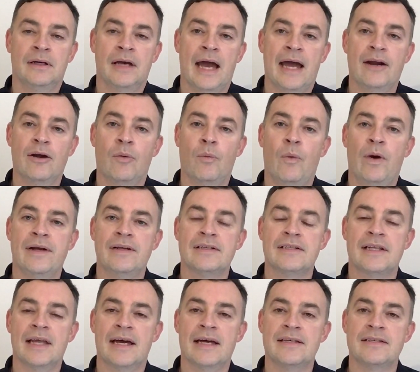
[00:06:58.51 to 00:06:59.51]
and on
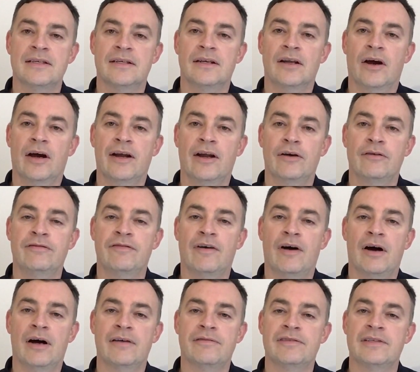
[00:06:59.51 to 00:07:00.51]
Wednesdays at
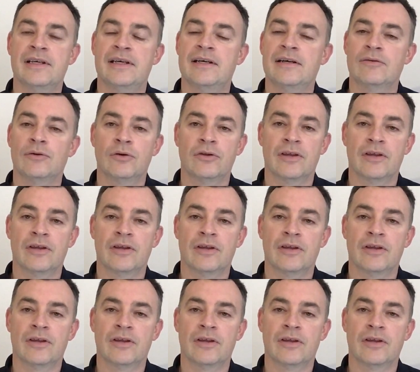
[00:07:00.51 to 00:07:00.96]
9:05 to hear all the